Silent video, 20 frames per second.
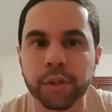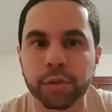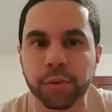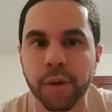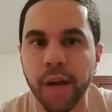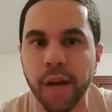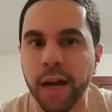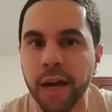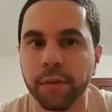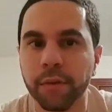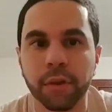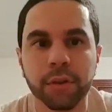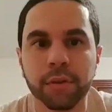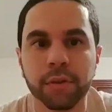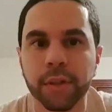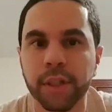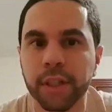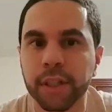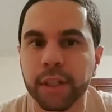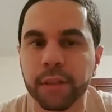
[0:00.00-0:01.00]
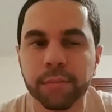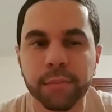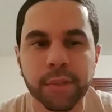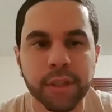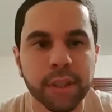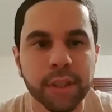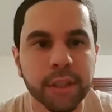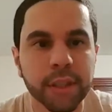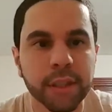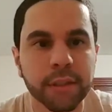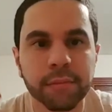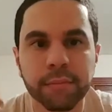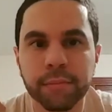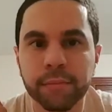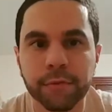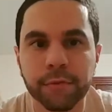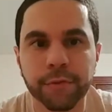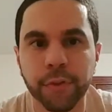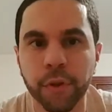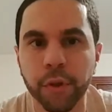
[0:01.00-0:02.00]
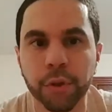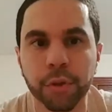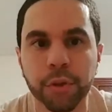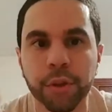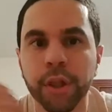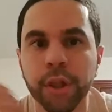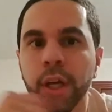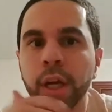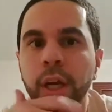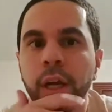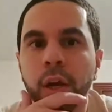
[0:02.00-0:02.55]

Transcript: travel, it could be food.